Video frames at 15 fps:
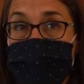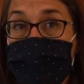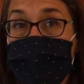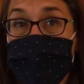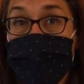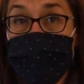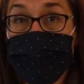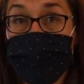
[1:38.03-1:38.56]
There
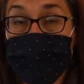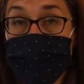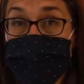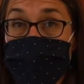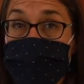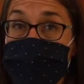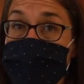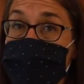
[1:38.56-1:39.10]
are 5
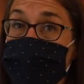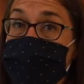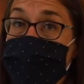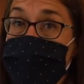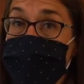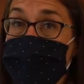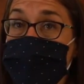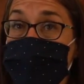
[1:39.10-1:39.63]
elements of
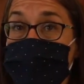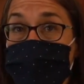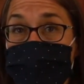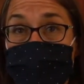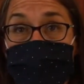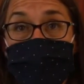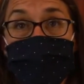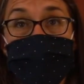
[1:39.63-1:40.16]
collaborative
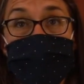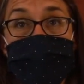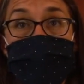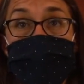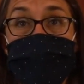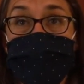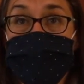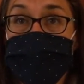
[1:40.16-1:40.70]
learning
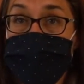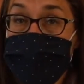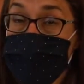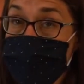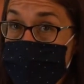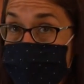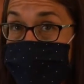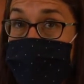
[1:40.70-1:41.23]
that
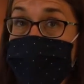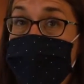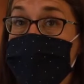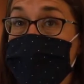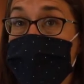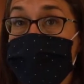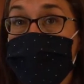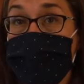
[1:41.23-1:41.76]
exemplify
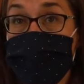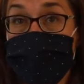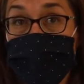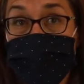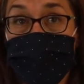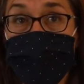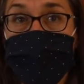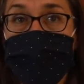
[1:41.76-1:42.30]

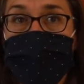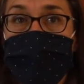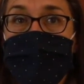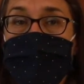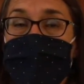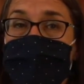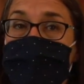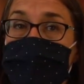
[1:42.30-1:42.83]
cooperation.
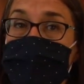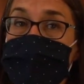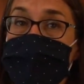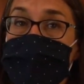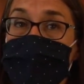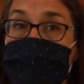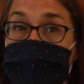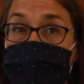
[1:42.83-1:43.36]
The
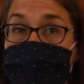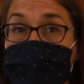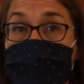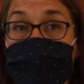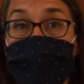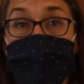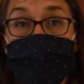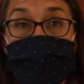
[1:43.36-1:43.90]
first is
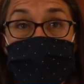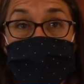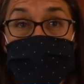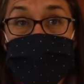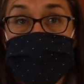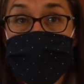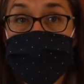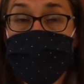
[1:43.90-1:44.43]
positive
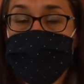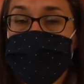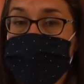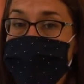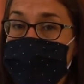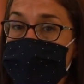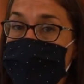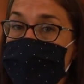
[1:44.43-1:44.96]
interdependence,
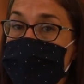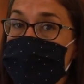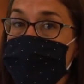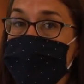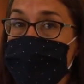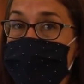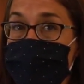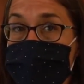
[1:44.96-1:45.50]
second,
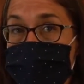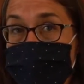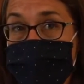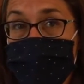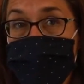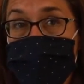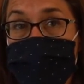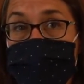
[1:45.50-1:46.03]
individual
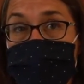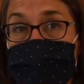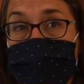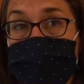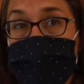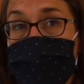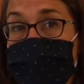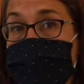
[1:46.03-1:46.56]
accountability,
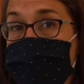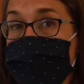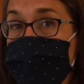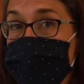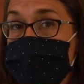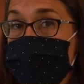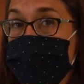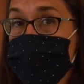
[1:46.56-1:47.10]
third,
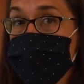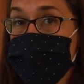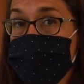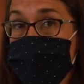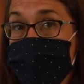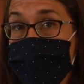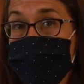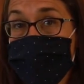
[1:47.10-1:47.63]
face-to-face
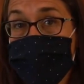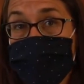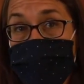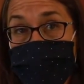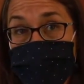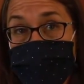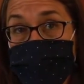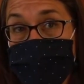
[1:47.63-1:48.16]
promotive
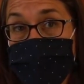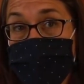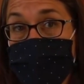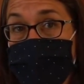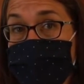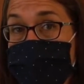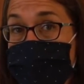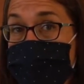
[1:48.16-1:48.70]
interaction,
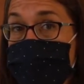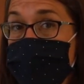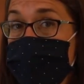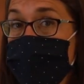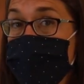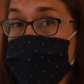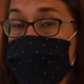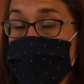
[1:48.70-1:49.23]
fourth,
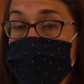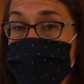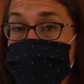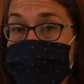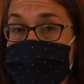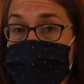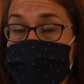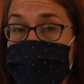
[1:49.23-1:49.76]

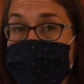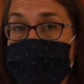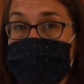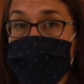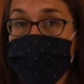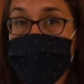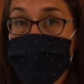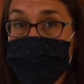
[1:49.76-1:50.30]
interpersonal and small
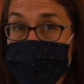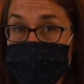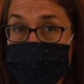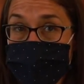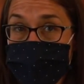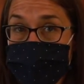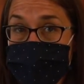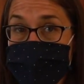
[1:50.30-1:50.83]
group social
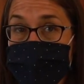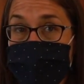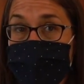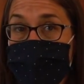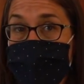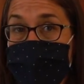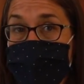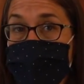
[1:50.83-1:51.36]
skills,
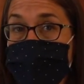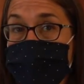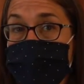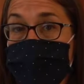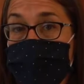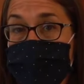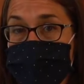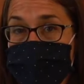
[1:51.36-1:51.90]
and fifth,
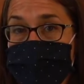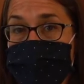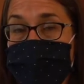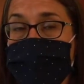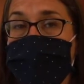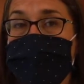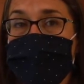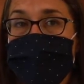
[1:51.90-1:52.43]
group
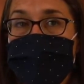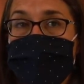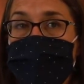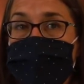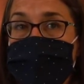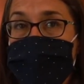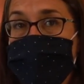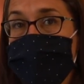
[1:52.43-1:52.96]
processing.
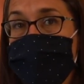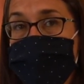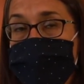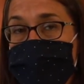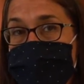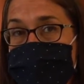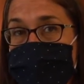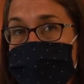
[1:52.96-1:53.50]
We'll take a
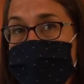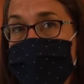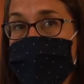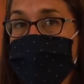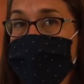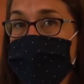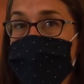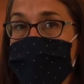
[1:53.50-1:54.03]
minute to talk
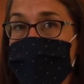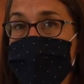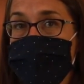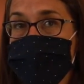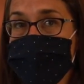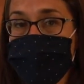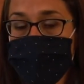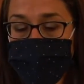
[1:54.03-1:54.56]
about each one of
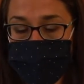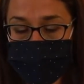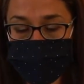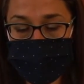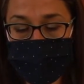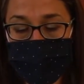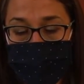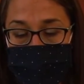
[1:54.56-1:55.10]
these
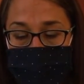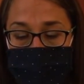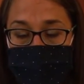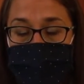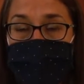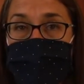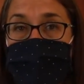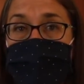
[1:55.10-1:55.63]
elements.
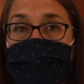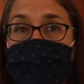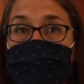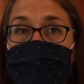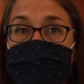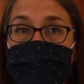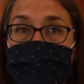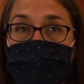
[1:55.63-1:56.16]

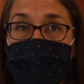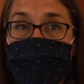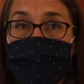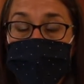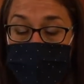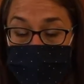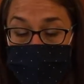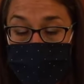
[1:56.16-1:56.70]
So the
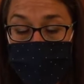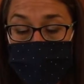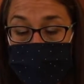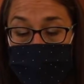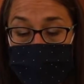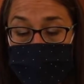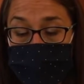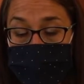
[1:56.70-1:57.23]
first
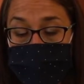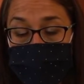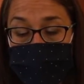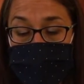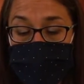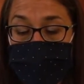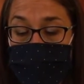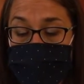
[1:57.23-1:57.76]
one
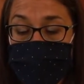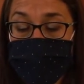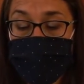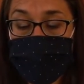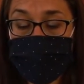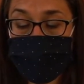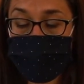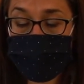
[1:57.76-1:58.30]
is positive
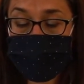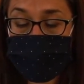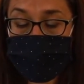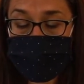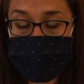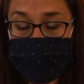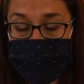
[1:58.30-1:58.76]
interdependence.